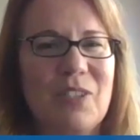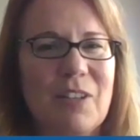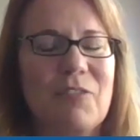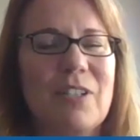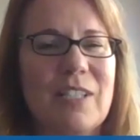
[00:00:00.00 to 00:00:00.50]

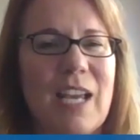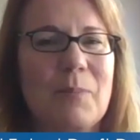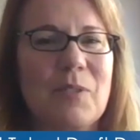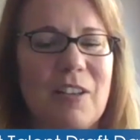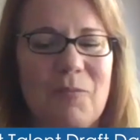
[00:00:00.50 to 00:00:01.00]
different
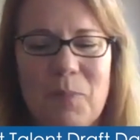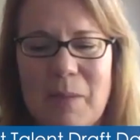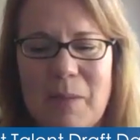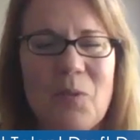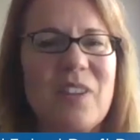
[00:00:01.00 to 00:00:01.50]
types of
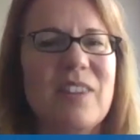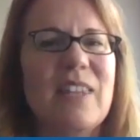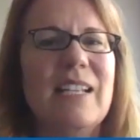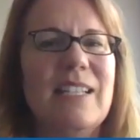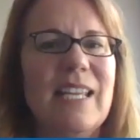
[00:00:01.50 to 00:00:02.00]
people that
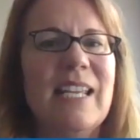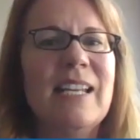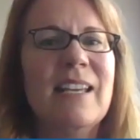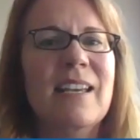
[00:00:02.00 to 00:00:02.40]
they need.